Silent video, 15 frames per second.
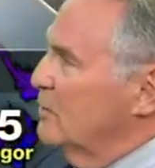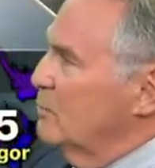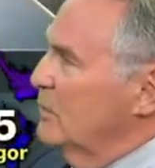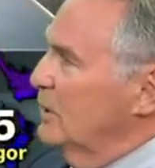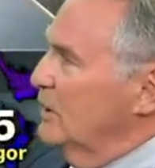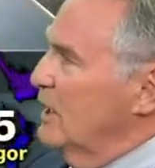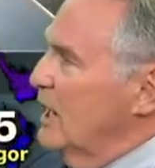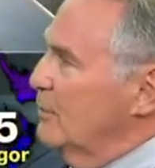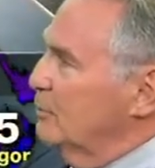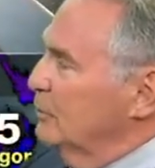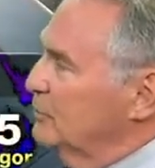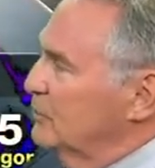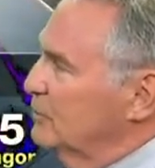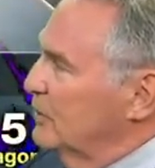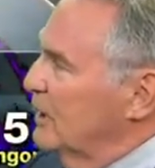
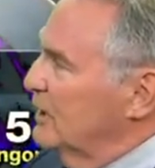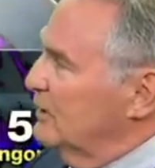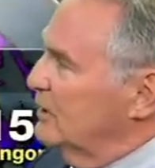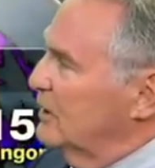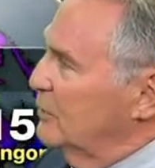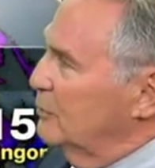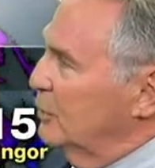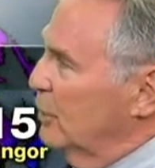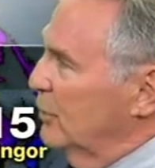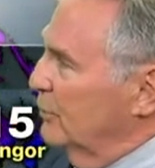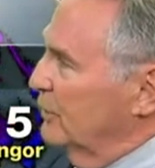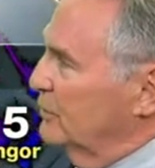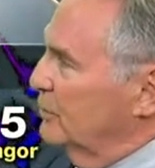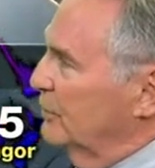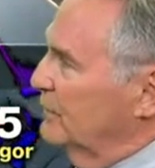Minneapolis is 18 below,
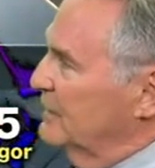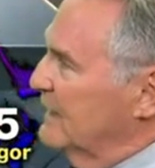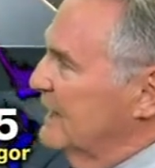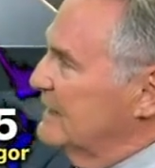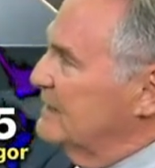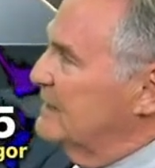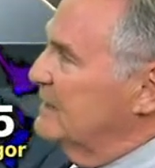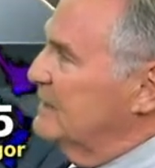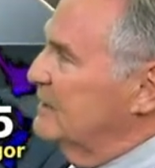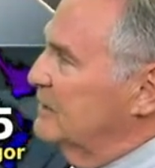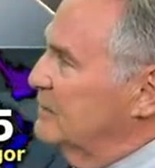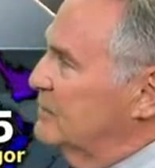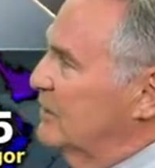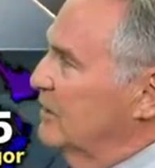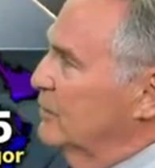and it's only 19
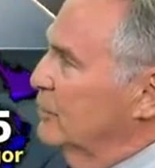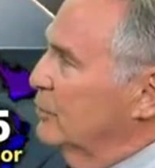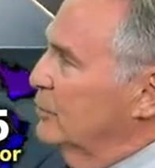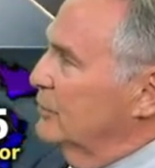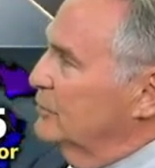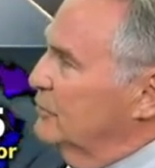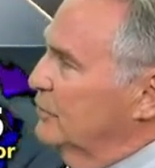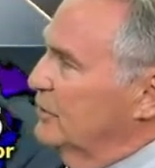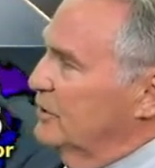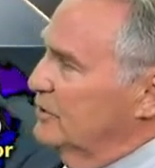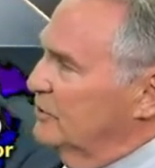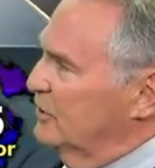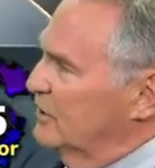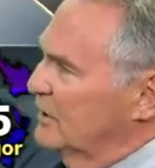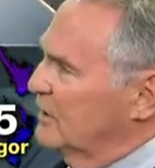in St. Louis. So
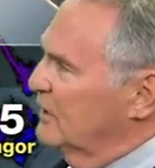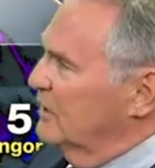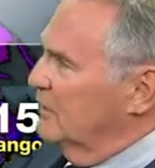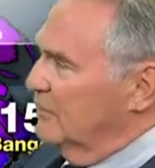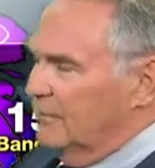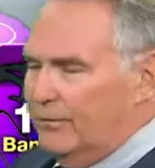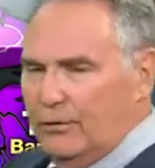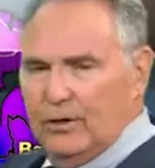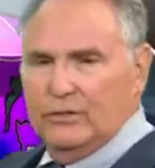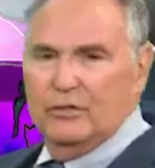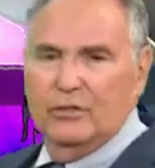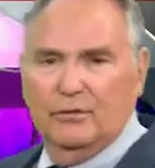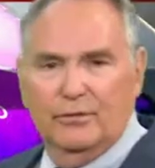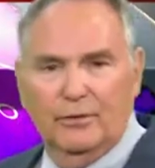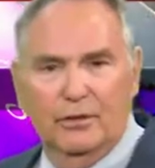these are
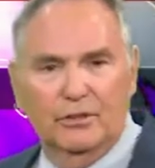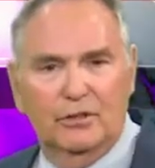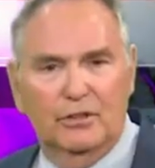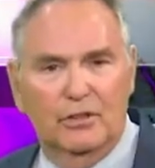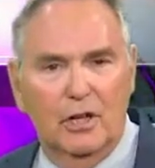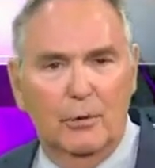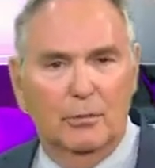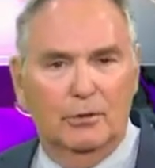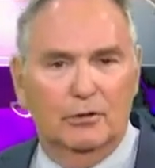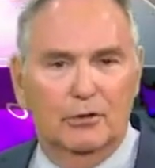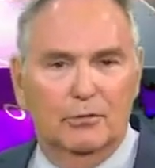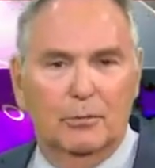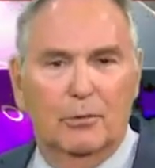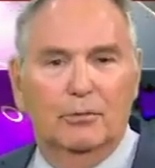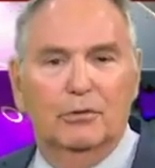frigid, frigid
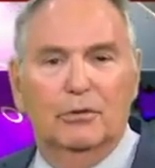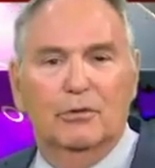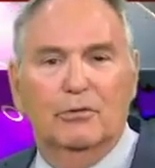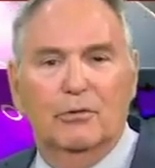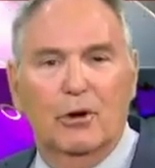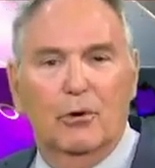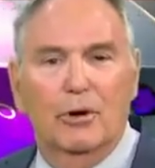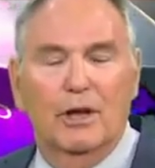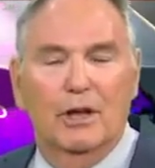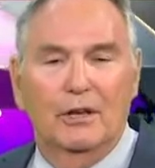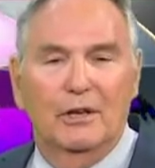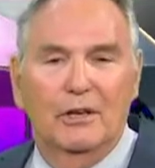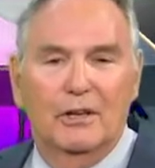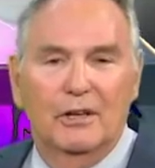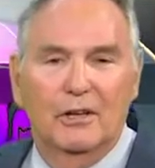temperatures. But when you throw
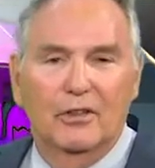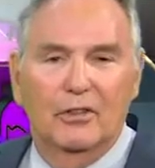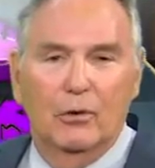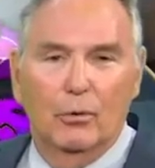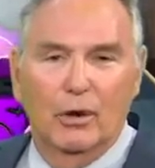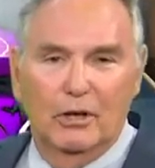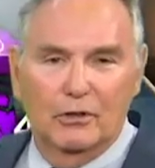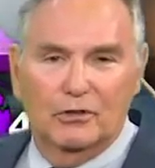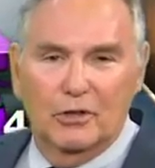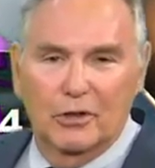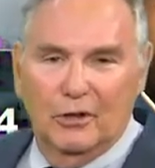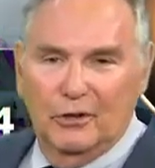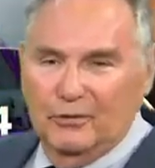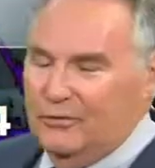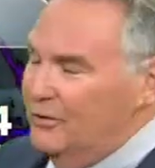in the wind
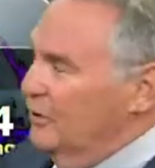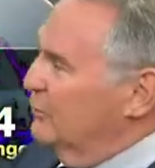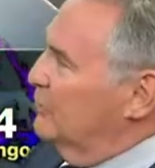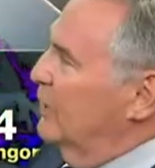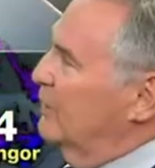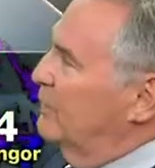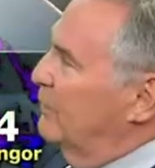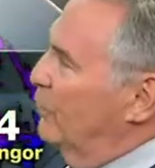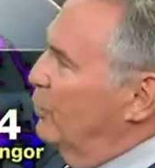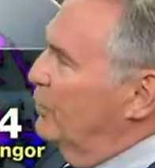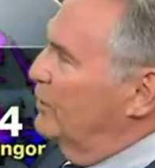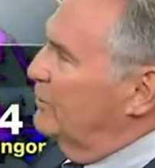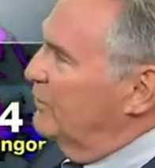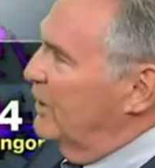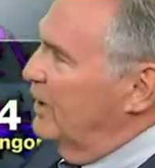chill, it feels like
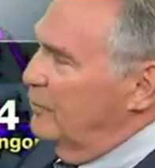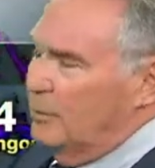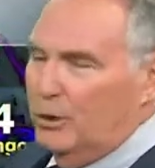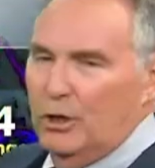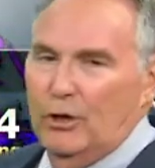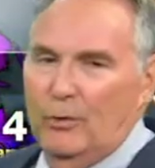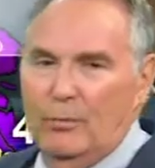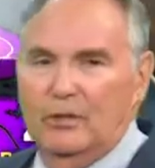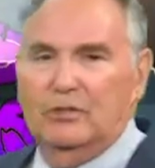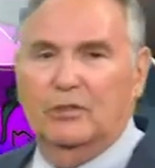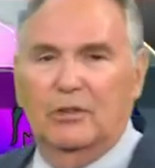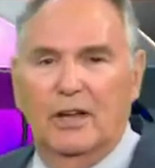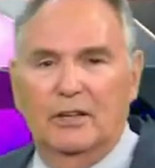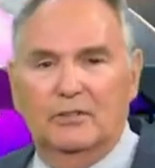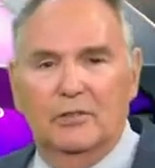45 below. I
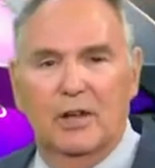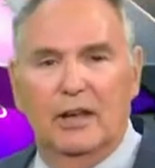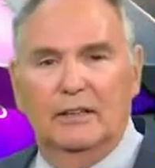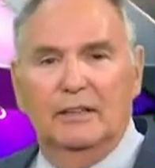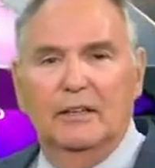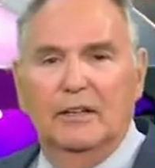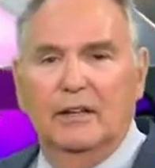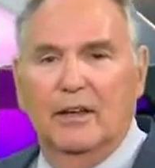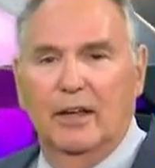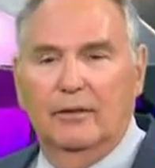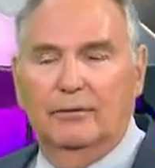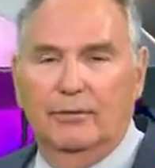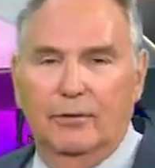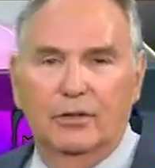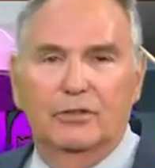mentioned last night
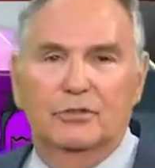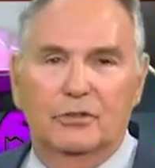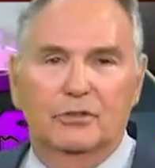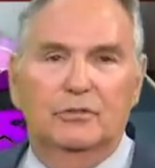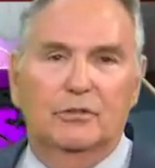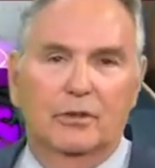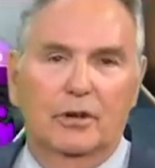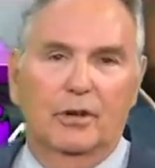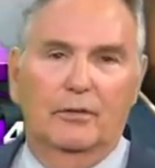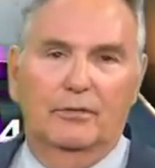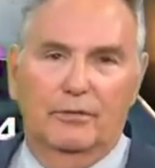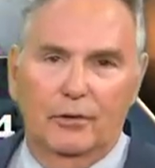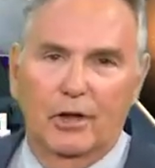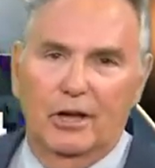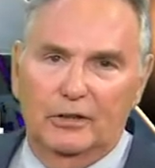that freezes uh,
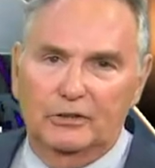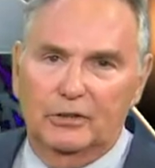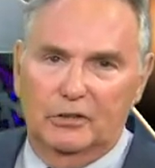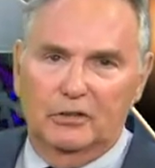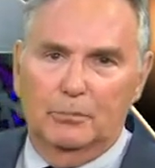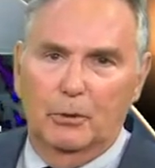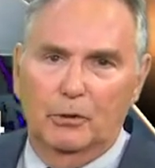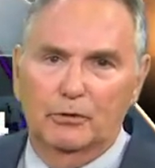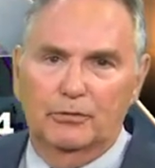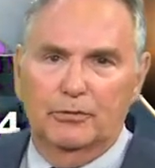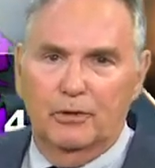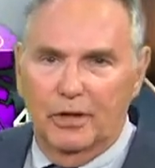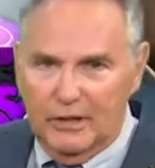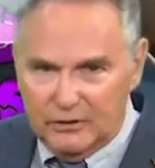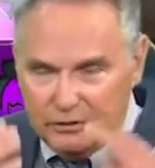flesh, exposed
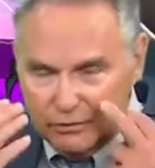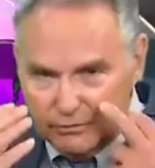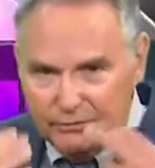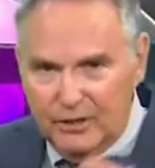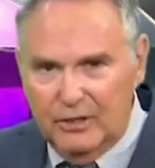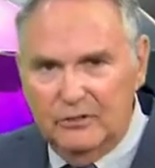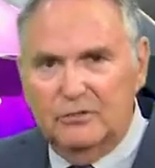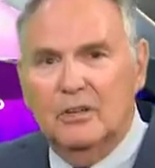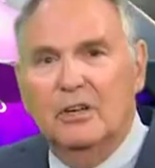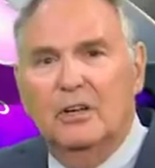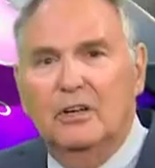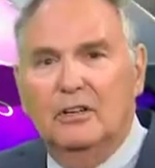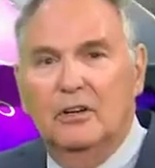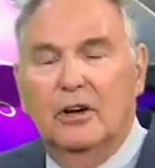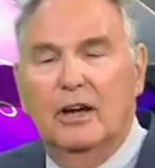flesh, your face,
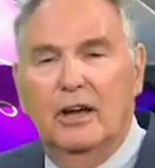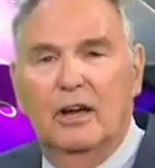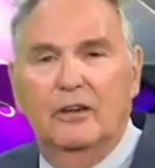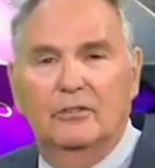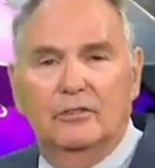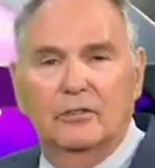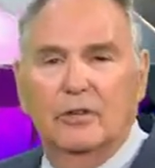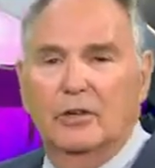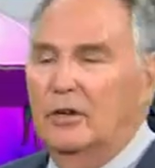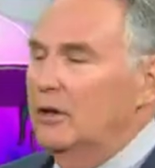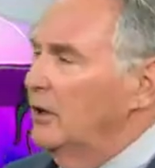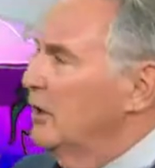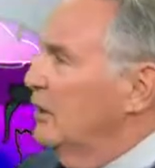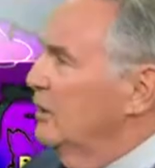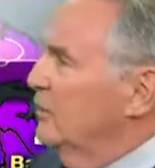your hands
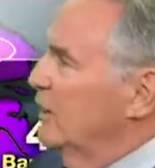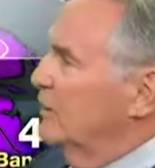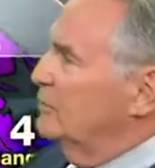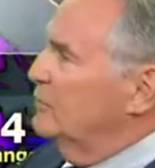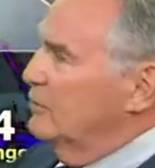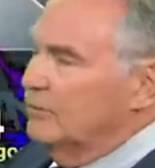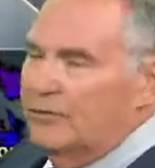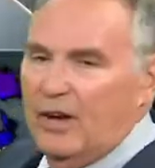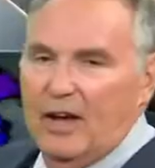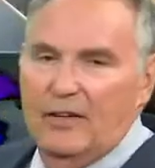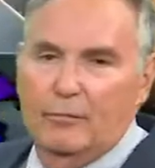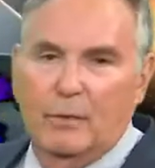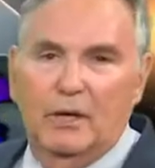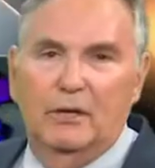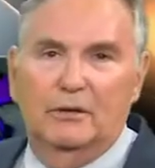in less than five
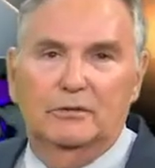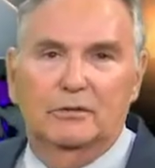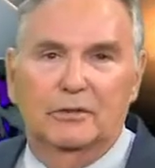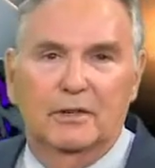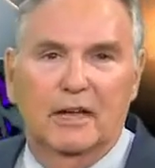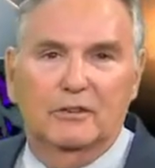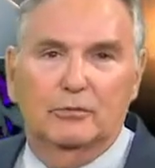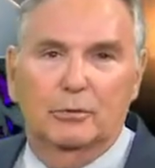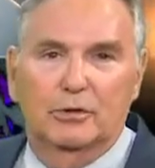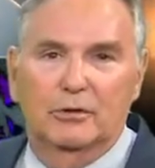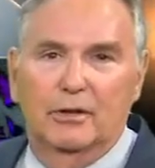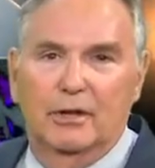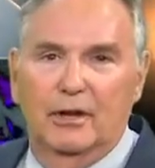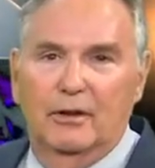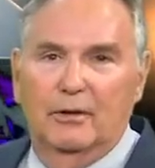minutes. And that's
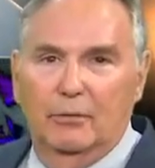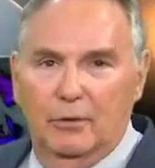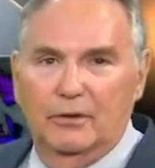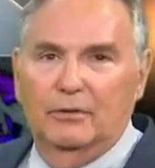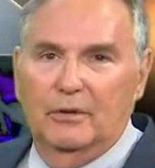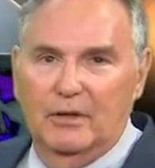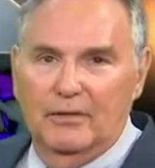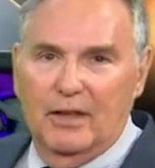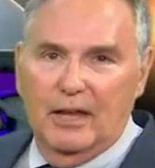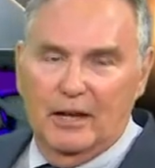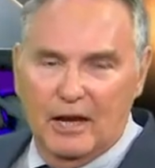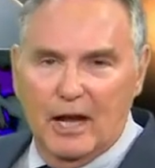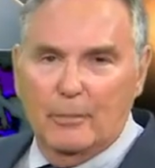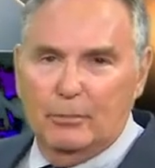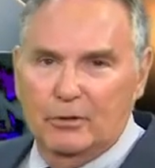when, uh, when that
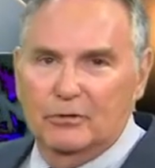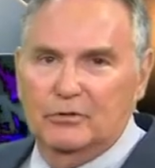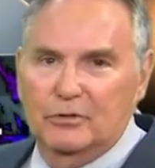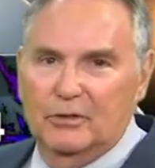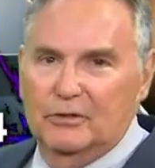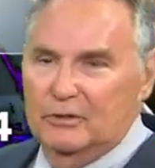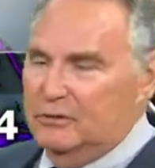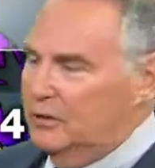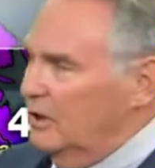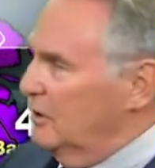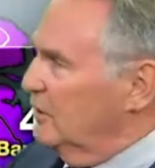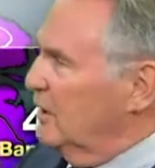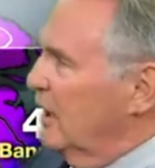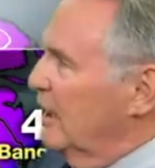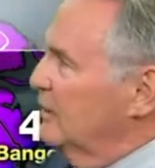happens, uh, the
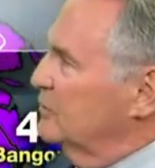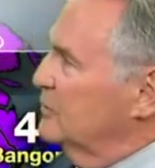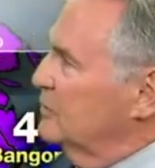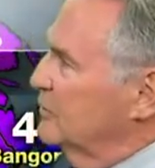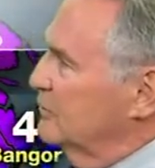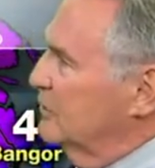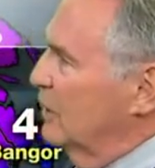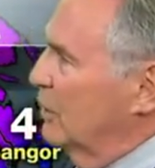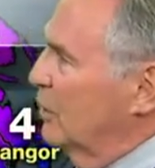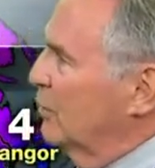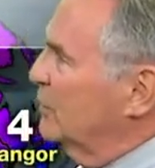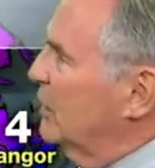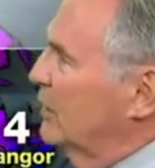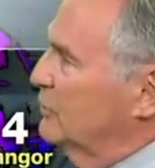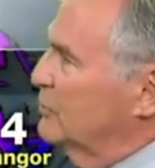skin dies and you've got all
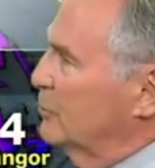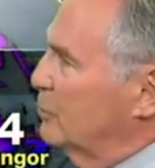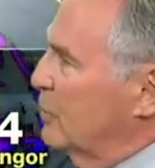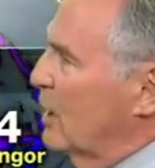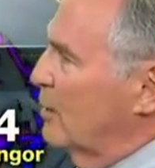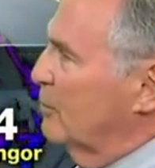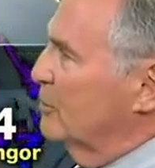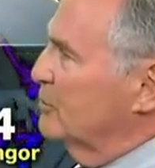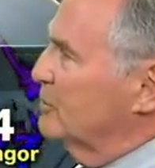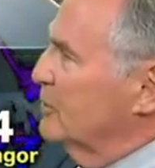kinds of problems.